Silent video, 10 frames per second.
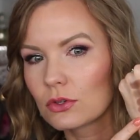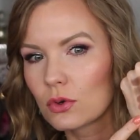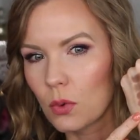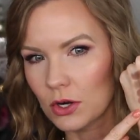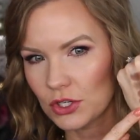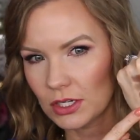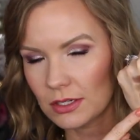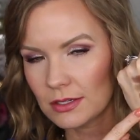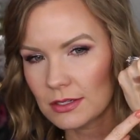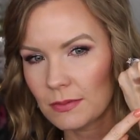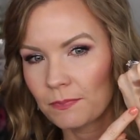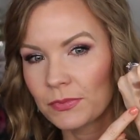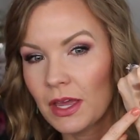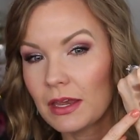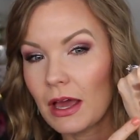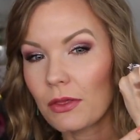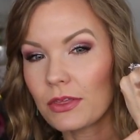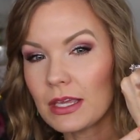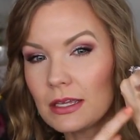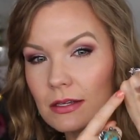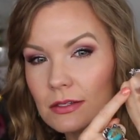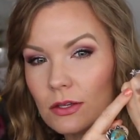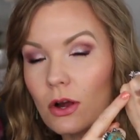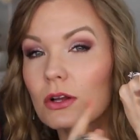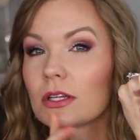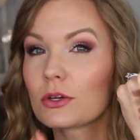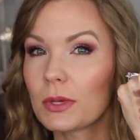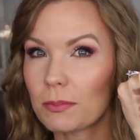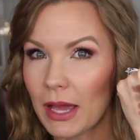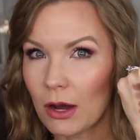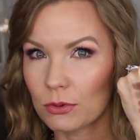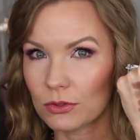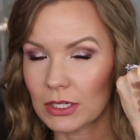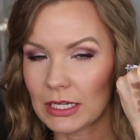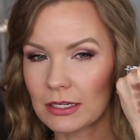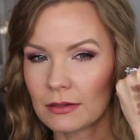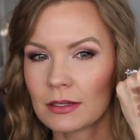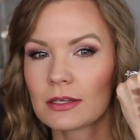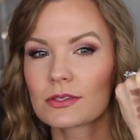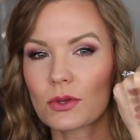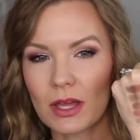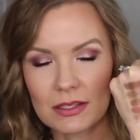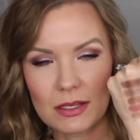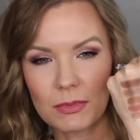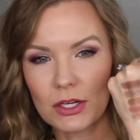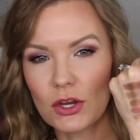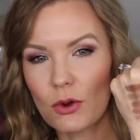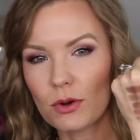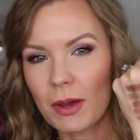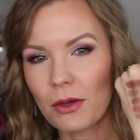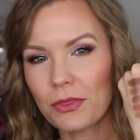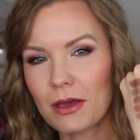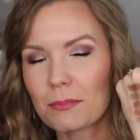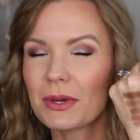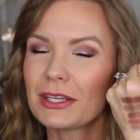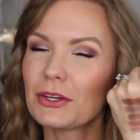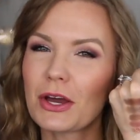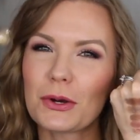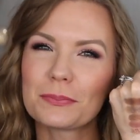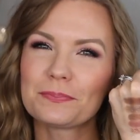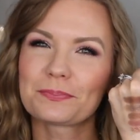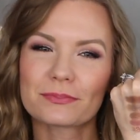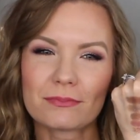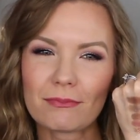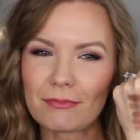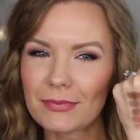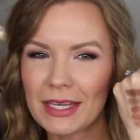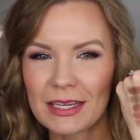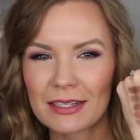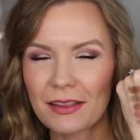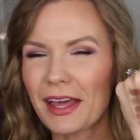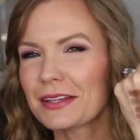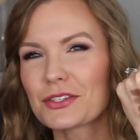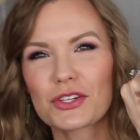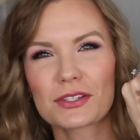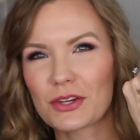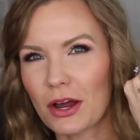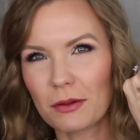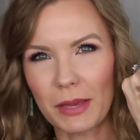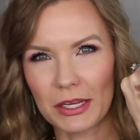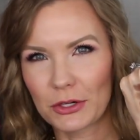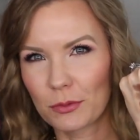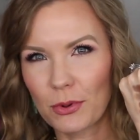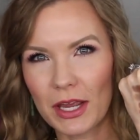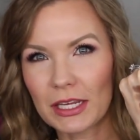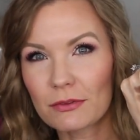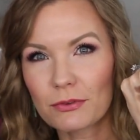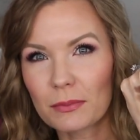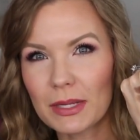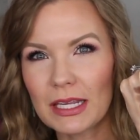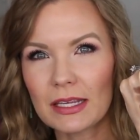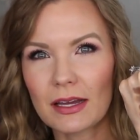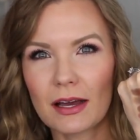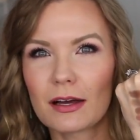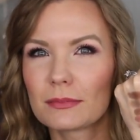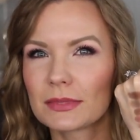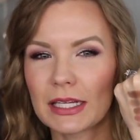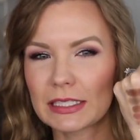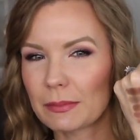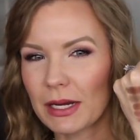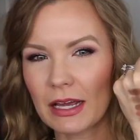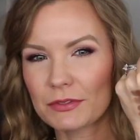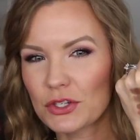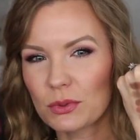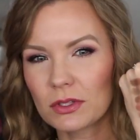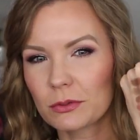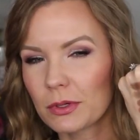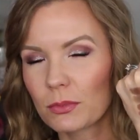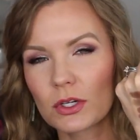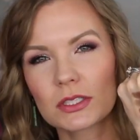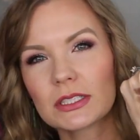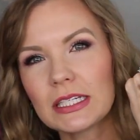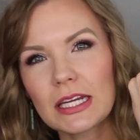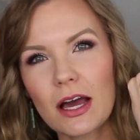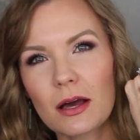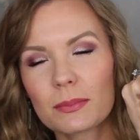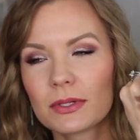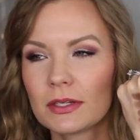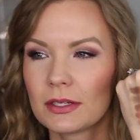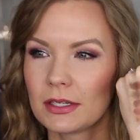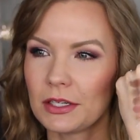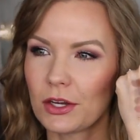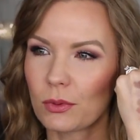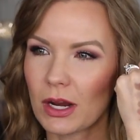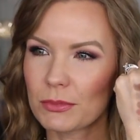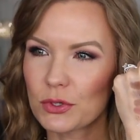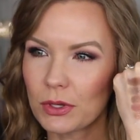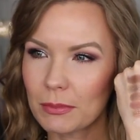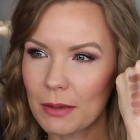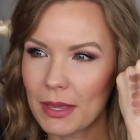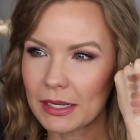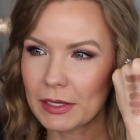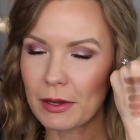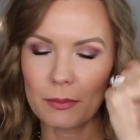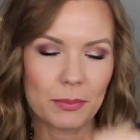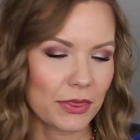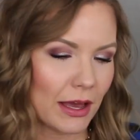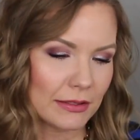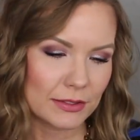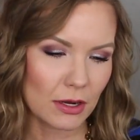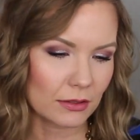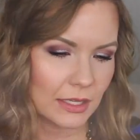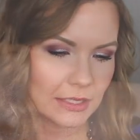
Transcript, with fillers: gorgeous. Now these are a little bit powdery, so that's something to note about them, but you know, that's just not a make it or break it for me. Like, I might have to do a little bit more cleanup, you know, when I'm doing my makeup, but that's not